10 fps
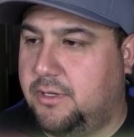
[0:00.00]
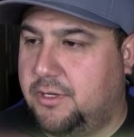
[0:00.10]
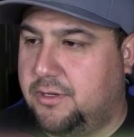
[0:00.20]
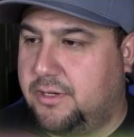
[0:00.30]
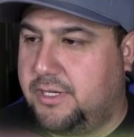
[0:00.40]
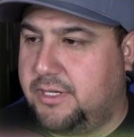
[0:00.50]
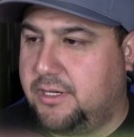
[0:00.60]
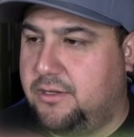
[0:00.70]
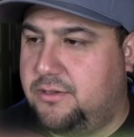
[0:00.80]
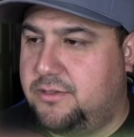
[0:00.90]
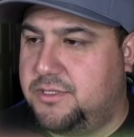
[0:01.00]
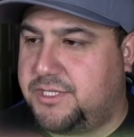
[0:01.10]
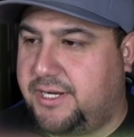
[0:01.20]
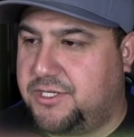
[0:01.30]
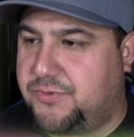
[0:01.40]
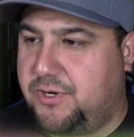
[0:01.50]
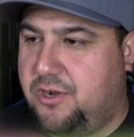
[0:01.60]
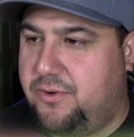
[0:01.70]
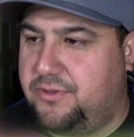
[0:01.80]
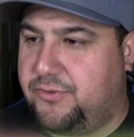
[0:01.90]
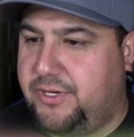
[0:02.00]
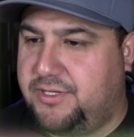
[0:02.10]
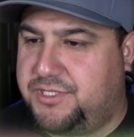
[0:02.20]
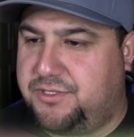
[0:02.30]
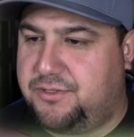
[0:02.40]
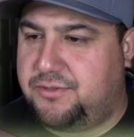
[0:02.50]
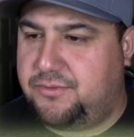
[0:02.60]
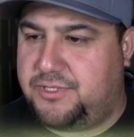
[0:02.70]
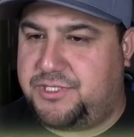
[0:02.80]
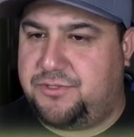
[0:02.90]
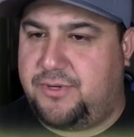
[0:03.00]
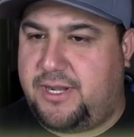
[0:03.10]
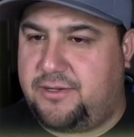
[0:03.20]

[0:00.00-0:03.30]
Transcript: Here it goes. I guess we're going 3-2 with 2